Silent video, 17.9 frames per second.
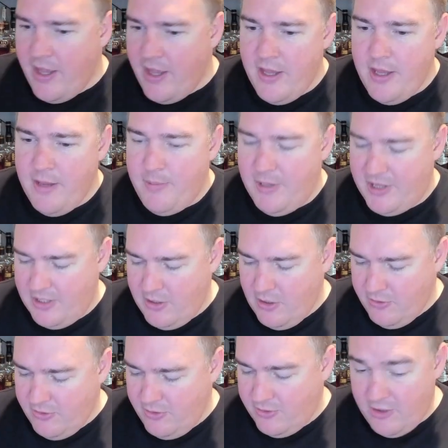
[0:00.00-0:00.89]
But the
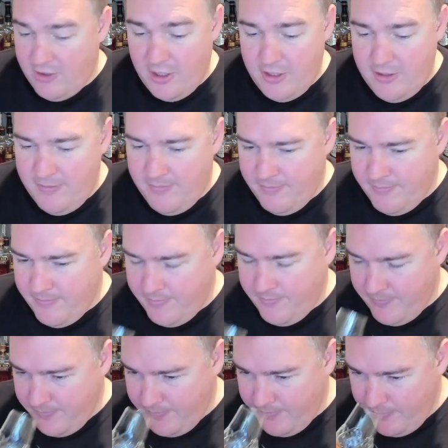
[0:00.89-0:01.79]
nose is good.
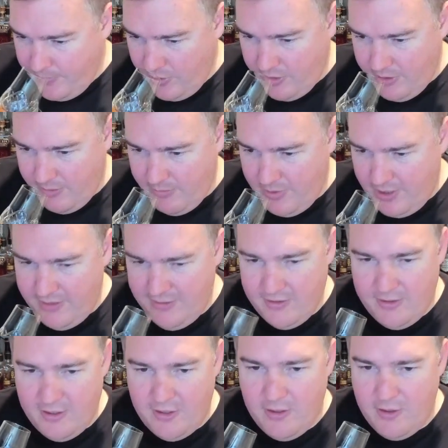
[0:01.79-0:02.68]
No complaints on
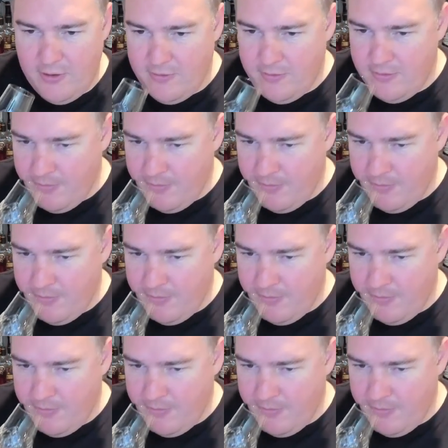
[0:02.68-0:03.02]
the nose.